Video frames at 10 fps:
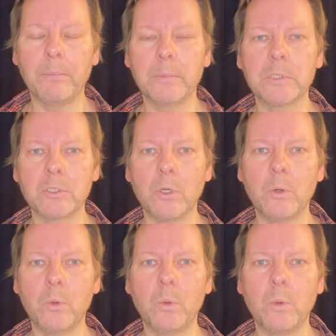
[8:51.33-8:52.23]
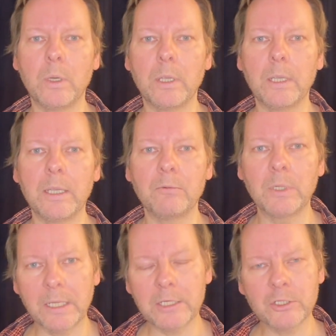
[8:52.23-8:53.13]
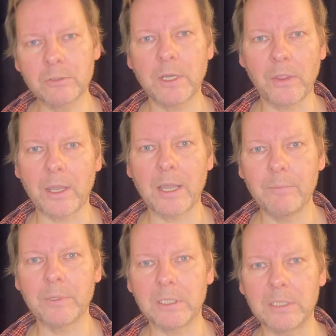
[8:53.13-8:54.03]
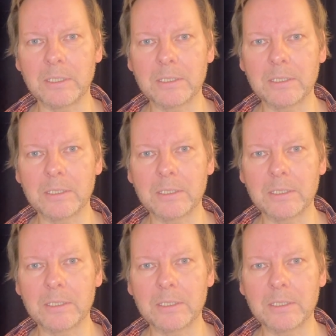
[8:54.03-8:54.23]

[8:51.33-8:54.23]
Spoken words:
So in relation to other companies,